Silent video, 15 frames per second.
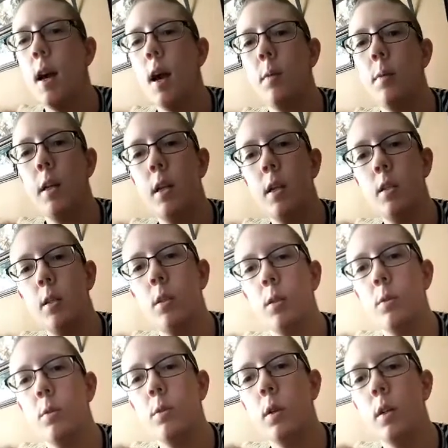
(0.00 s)
I've been
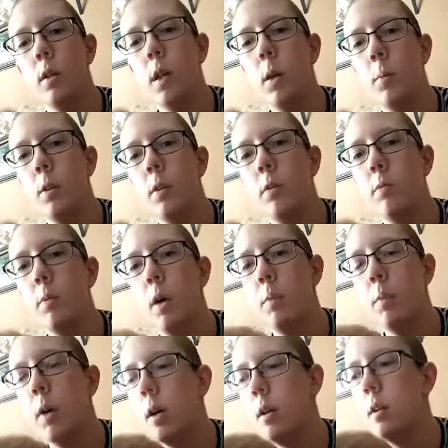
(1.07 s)
to a couple of my
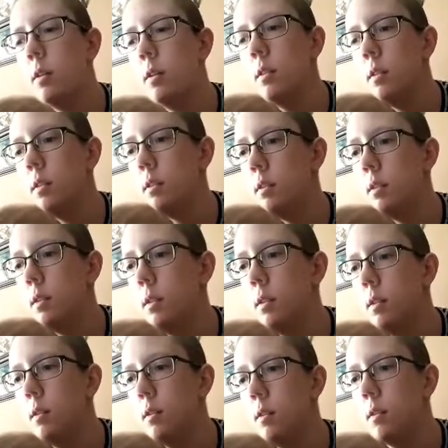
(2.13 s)
parents'
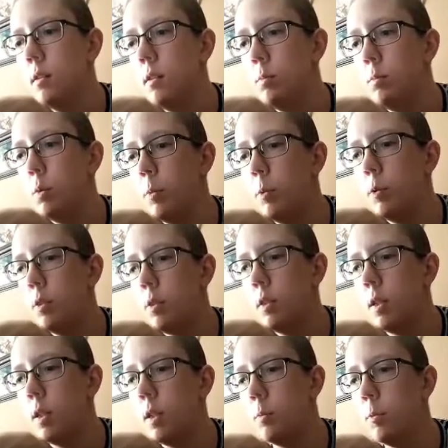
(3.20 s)
promotion
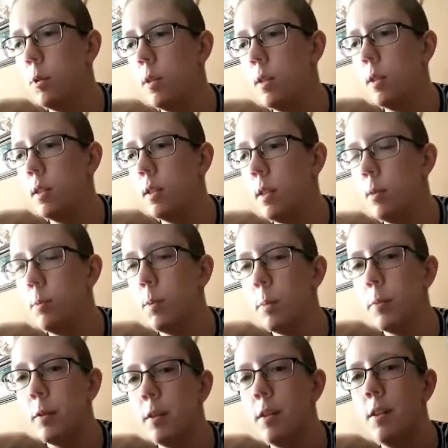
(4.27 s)
ceremonies. I
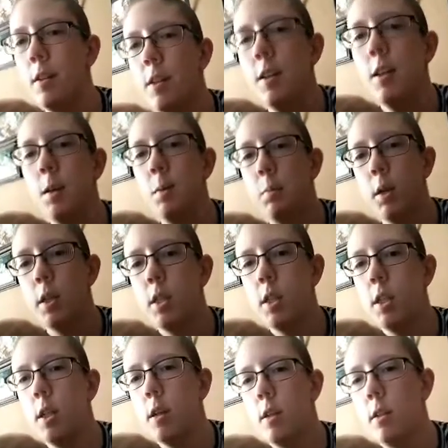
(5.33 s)
remember
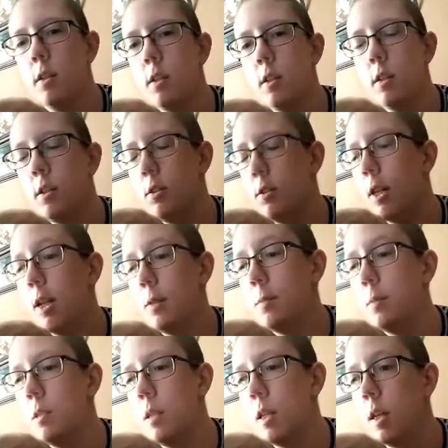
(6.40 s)
punching on their
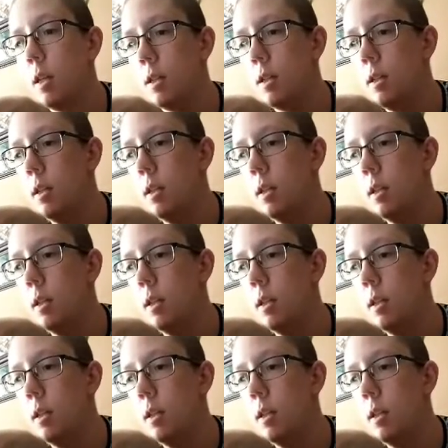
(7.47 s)
stripes there.